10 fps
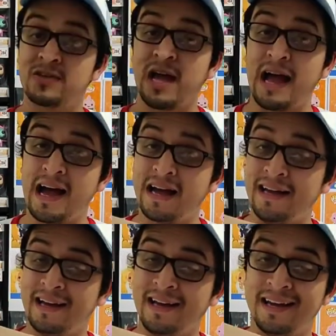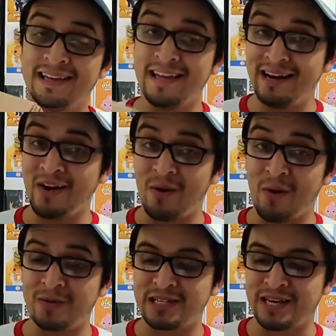Yeah, I didn't know
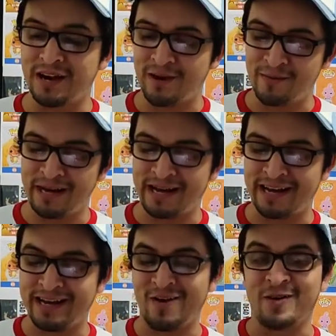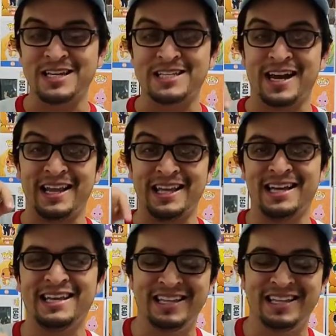what was in here, but I kind of already saw the,